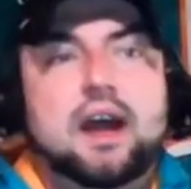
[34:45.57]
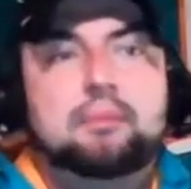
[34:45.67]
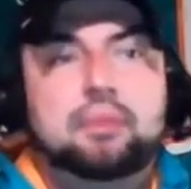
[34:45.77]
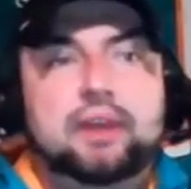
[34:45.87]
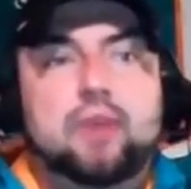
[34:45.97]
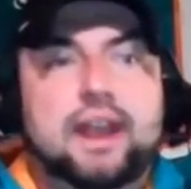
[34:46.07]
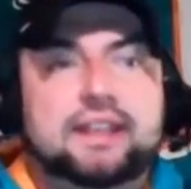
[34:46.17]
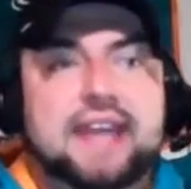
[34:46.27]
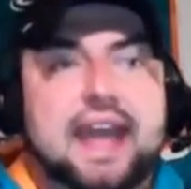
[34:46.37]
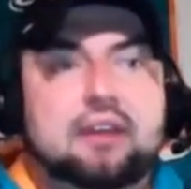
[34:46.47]
played
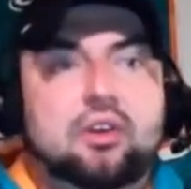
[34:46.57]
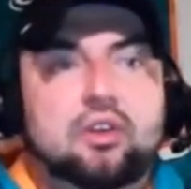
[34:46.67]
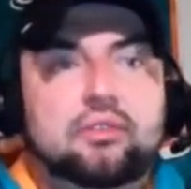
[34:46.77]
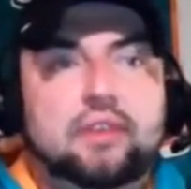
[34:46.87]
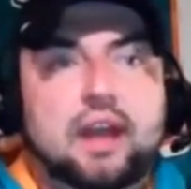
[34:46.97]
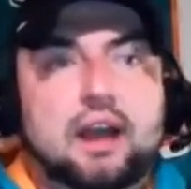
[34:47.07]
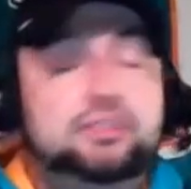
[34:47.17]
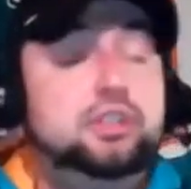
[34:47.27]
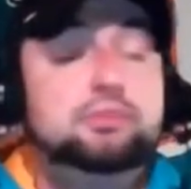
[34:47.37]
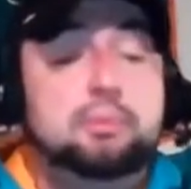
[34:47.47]
left tackle. I
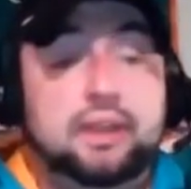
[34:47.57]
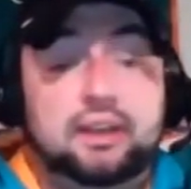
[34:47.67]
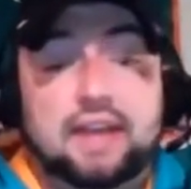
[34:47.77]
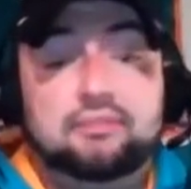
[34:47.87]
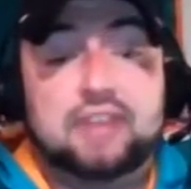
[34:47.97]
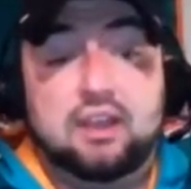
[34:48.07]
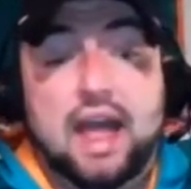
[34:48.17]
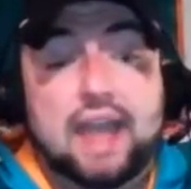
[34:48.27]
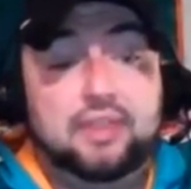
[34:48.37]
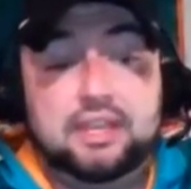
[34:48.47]

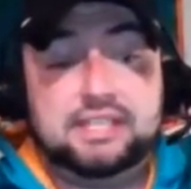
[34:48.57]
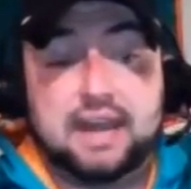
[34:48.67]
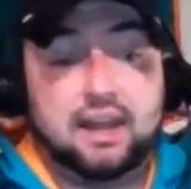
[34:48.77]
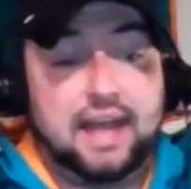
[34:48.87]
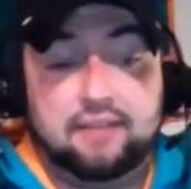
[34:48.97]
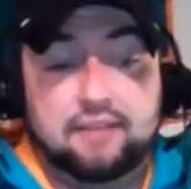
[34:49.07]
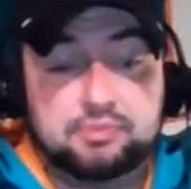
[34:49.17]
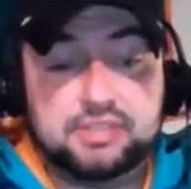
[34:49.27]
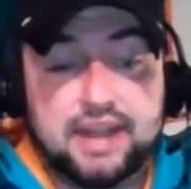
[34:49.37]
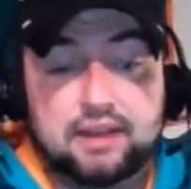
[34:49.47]
think he's got a lot of upside.